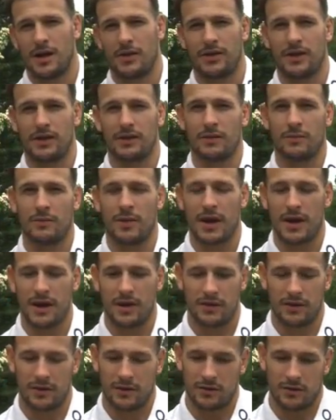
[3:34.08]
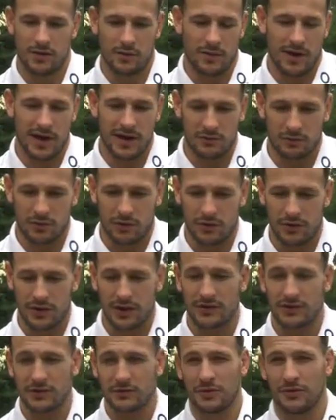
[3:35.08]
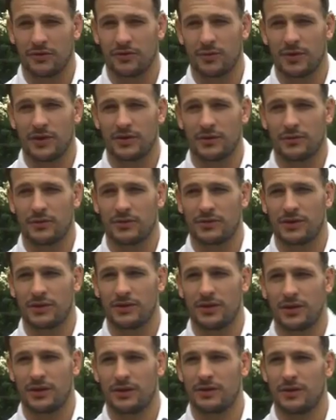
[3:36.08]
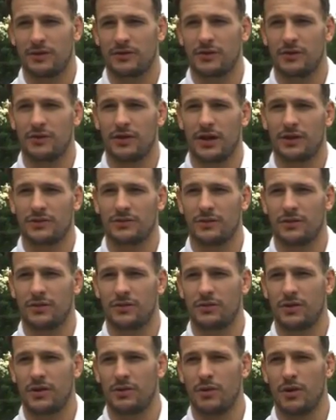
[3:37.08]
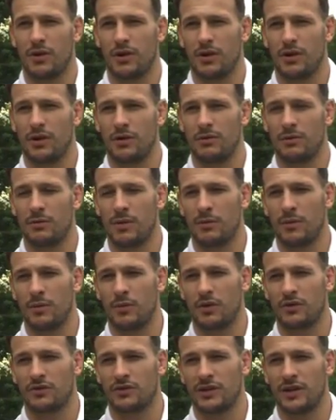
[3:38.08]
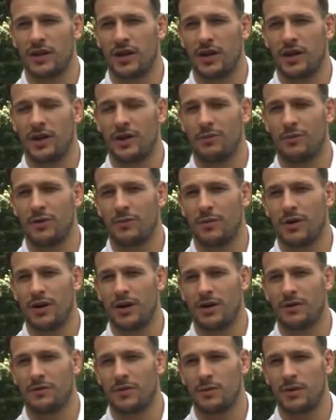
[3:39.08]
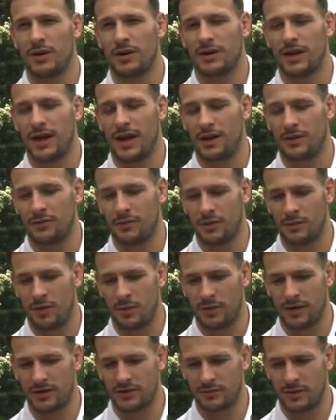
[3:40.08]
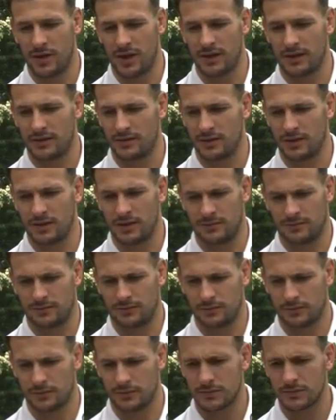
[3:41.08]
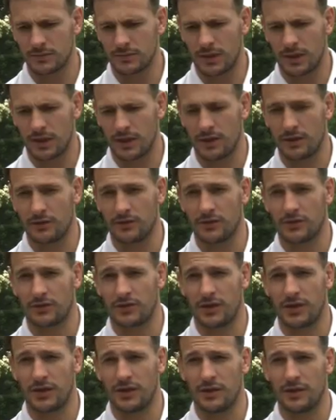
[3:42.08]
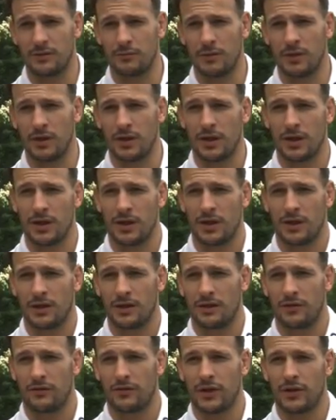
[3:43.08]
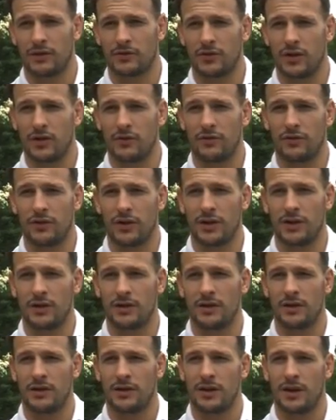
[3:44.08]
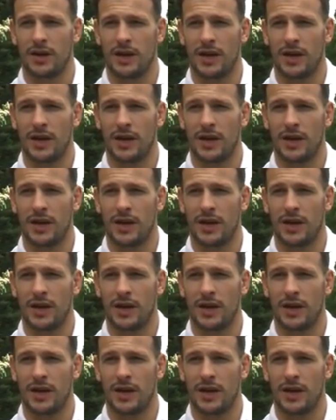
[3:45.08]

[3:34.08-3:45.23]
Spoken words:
I think the main one, the easy one for me, is obviously the 2003 World Cup. I remember watching it at home with my dad and one of my best mates, and you know, just seeing them lift that trophy, and